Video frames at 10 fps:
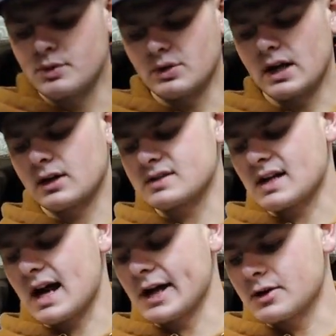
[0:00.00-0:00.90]
Boondocker has
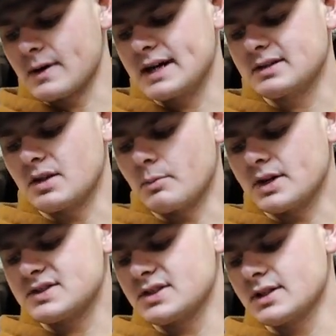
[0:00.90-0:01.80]
a higher ride than the
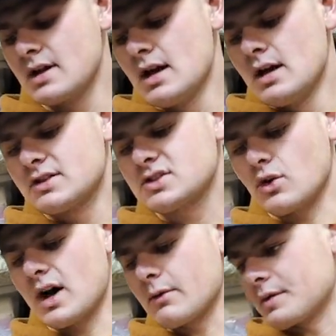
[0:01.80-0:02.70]
Munster. So
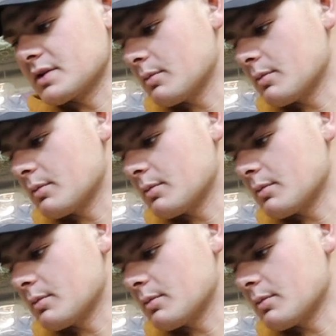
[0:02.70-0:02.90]
I went with the